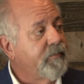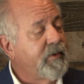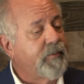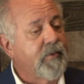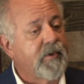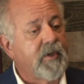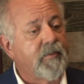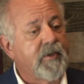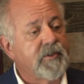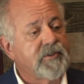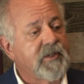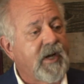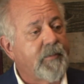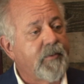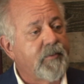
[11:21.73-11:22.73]
People coming in
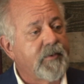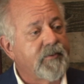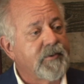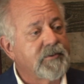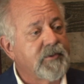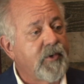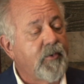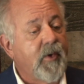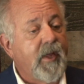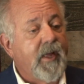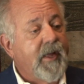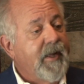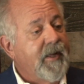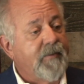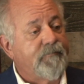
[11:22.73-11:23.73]
shopping with us. So
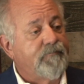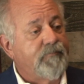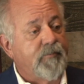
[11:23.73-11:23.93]
if